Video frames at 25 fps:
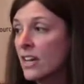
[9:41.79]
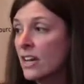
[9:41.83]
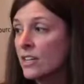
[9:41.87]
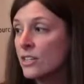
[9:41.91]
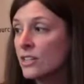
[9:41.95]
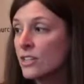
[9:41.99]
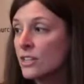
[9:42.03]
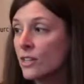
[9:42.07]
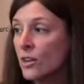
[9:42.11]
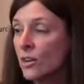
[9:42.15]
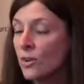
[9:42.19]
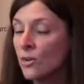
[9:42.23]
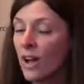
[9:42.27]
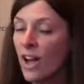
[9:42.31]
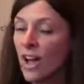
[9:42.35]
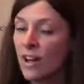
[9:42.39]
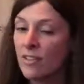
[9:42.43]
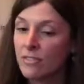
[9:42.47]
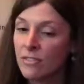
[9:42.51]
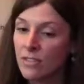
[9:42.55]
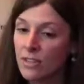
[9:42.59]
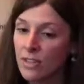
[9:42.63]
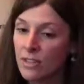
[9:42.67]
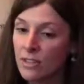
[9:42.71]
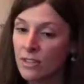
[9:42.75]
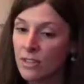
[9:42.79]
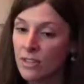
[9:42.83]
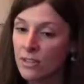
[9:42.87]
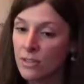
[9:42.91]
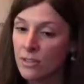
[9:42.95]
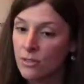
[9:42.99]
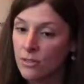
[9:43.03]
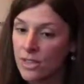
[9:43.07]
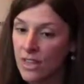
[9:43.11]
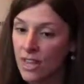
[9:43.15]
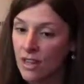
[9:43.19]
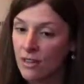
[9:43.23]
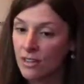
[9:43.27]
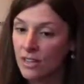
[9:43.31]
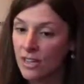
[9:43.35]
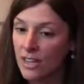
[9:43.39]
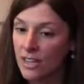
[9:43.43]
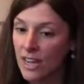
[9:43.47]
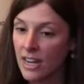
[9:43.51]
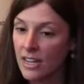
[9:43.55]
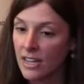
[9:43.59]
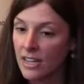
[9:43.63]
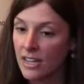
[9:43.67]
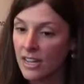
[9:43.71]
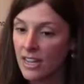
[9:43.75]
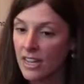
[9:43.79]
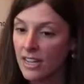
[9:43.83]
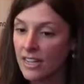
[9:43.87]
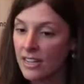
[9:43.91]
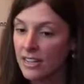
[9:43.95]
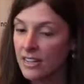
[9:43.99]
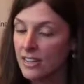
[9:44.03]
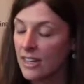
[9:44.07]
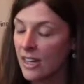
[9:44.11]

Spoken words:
So after the Newtown, Connecticut